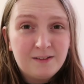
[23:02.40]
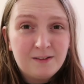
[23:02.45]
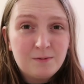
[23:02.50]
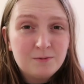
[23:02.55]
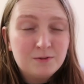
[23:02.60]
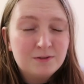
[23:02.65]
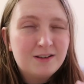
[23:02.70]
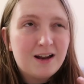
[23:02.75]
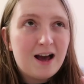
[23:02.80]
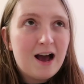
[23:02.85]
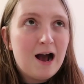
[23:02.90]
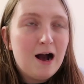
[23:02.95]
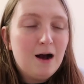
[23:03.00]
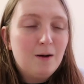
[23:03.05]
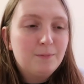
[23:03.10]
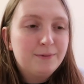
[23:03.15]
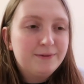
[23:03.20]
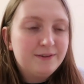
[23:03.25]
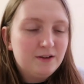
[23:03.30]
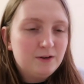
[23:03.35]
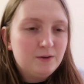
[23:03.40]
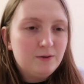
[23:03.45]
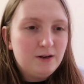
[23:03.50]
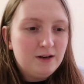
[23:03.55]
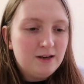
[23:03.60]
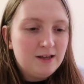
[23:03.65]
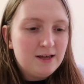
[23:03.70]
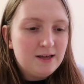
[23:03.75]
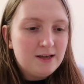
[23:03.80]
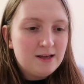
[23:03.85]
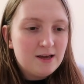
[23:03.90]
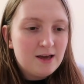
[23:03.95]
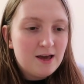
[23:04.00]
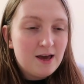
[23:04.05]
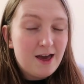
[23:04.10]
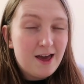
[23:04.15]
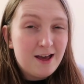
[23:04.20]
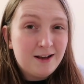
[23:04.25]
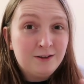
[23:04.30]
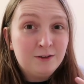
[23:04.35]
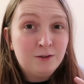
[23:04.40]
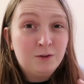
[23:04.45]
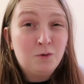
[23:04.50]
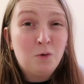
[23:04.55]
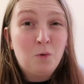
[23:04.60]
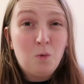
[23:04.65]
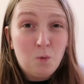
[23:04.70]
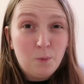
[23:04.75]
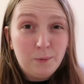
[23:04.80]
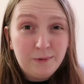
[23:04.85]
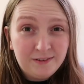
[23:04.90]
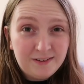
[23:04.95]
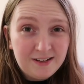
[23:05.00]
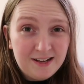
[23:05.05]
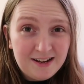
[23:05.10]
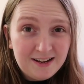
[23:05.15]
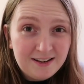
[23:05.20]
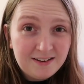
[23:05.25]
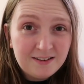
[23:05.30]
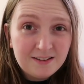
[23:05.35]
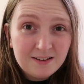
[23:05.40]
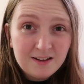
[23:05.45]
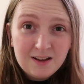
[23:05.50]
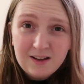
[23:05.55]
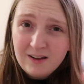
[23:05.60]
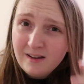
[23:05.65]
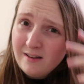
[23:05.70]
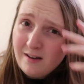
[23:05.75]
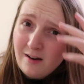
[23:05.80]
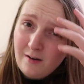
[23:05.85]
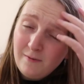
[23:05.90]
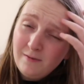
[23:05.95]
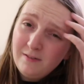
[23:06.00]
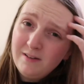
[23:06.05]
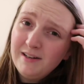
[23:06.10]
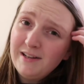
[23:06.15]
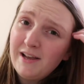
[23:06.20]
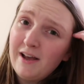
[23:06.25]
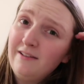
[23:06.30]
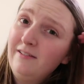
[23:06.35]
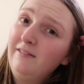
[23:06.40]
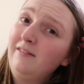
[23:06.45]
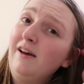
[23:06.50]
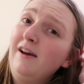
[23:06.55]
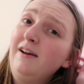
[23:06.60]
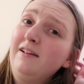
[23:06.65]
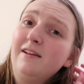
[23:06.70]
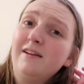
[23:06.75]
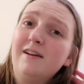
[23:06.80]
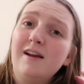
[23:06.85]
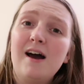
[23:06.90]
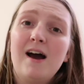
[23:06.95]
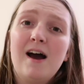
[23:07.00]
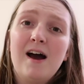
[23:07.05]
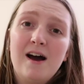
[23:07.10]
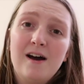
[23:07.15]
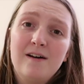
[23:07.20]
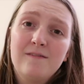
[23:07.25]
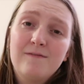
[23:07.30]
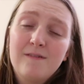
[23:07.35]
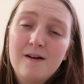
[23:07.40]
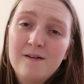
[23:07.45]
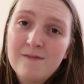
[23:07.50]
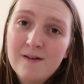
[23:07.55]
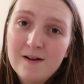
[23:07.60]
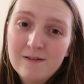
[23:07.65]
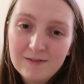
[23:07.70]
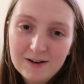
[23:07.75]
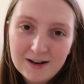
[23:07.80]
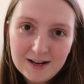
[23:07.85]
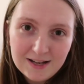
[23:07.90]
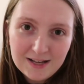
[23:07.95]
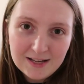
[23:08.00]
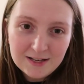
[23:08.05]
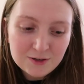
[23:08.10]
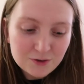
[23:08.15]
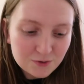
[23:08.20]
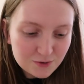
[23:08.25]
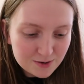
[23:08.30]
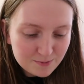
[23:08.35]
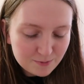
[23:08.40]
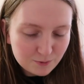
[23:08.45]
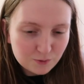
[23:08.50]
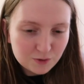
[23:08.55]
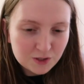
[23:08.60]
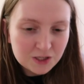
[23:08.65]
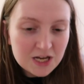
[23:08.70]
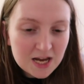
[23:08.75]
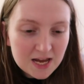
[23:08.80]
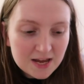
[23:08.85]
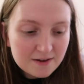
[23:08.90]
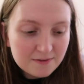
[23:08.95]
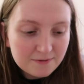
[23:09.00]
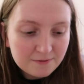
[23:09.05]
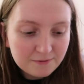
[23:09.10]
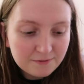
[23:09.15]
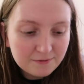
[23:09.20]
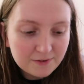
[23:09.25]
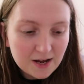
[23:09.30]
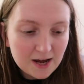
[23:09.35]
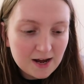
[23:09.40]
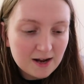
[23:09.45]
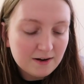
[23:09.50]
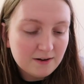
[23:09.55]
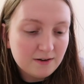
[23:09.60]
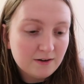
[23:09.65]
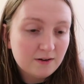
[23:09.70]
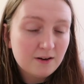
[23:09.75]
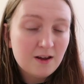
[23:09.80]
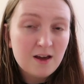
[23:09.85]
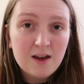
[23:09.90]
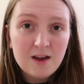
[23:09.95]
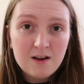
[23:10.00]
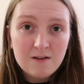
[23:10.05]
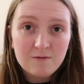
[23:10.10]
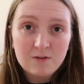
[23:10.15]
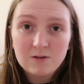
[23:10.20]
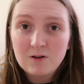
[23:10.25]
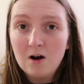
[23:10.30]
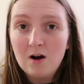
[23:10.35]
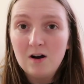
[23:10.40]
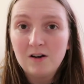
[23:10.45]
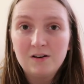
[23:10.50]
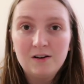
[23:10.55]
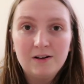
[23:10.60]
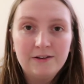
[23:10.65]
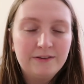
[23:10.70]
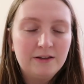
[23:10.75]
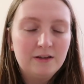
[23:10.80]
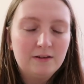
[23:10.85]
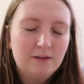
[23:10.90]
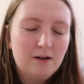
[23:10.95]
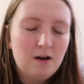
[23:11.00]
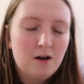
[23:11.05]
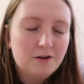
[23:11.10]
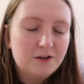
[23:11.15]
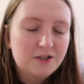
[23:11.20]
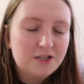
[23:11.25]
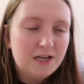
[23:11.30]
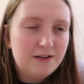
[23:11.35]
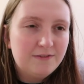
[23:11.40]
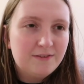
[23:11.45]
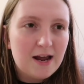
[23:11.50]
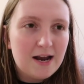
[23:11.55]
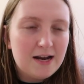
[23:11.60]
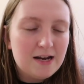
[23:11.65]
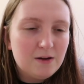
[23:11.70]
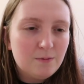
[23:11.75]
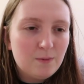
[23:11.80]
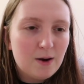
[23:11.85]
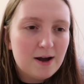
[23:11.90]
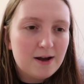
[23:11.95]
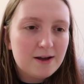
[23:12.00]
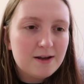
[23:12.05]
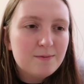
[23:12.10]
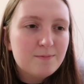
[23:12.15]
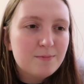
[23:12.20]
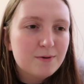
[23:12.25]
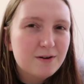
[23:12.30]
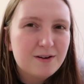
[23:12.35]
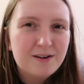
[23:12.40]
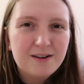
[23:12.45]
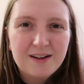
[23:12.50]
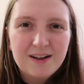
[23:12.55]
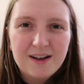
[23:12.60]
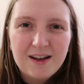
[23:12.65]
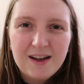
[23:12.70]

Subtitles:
I'm just absolutely exhausted. Obviously, yesterday I didn't have a very enjoyable shift, and regardless, it's a long shift anyway, but